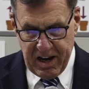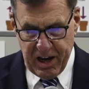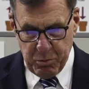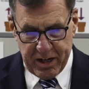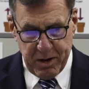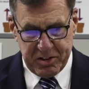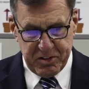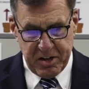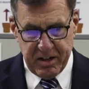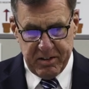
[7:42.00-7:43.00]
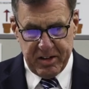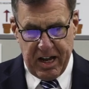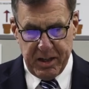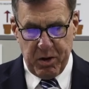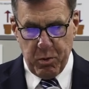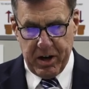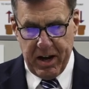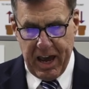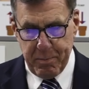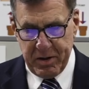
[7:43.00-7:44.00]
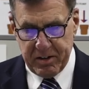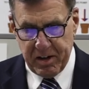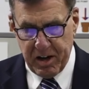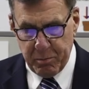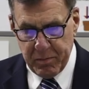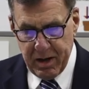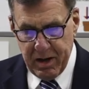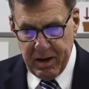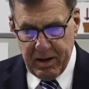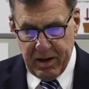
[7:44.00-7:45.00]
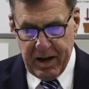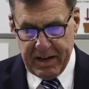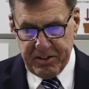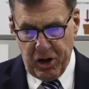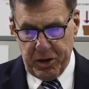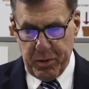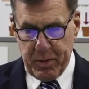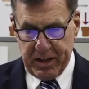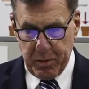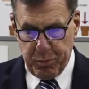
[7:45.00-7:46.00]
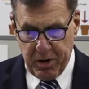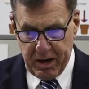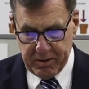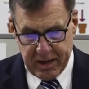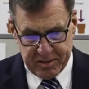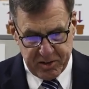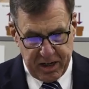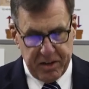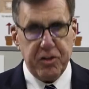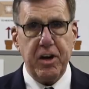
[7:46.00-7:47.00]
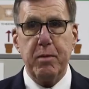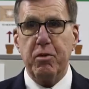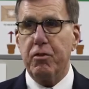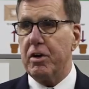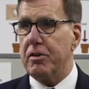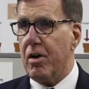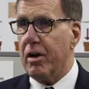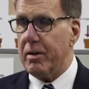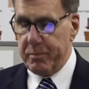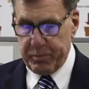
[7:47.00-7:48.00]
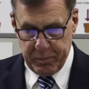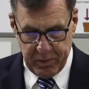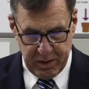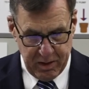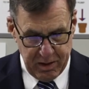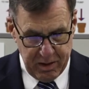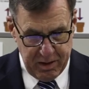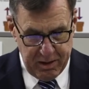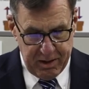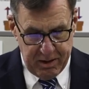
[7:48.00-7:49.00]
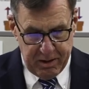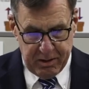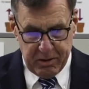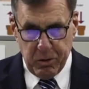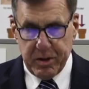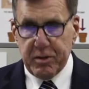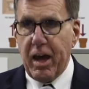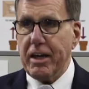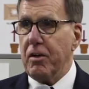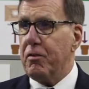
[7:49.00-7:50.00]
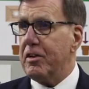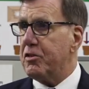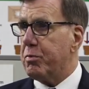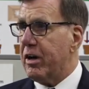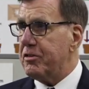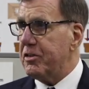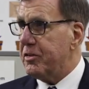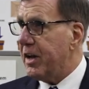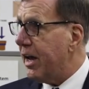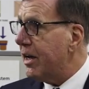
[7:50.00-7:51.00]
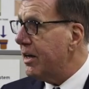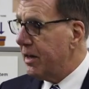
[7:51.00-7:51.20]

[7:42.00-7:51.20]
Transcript: And when he was done telling me what had happened to him, I told him about the prayer that I say each day before dawn. Lord, thank you for this precious day.